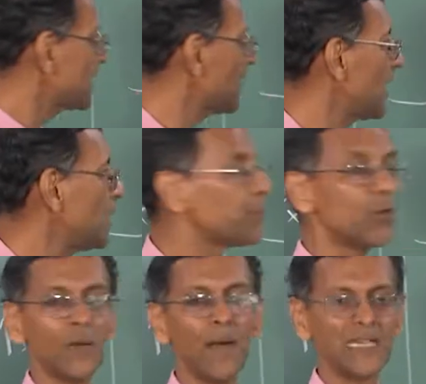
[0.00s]
this a very
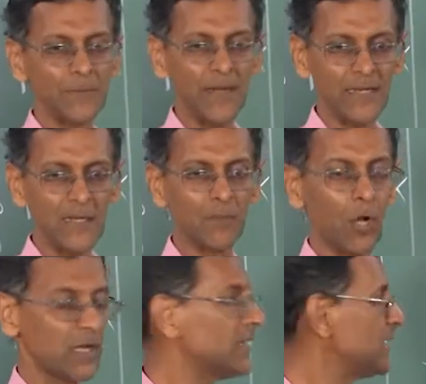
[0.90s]
poor mathematical
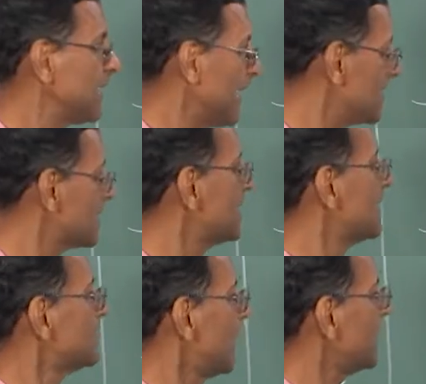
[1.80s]
model in case,
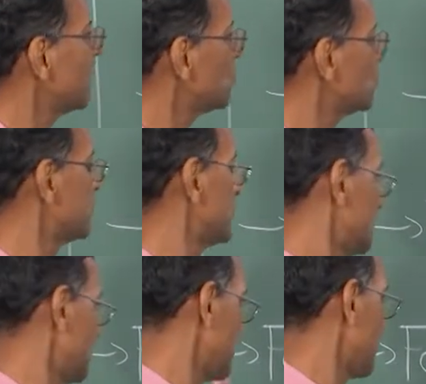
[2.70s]
right, you
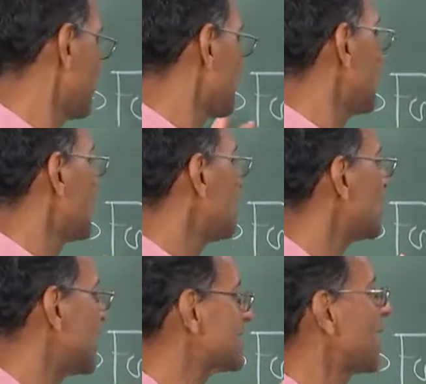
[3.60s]

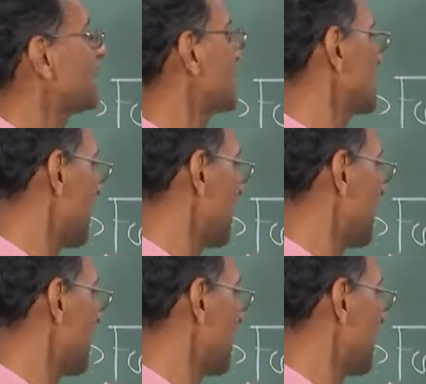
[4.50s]
get some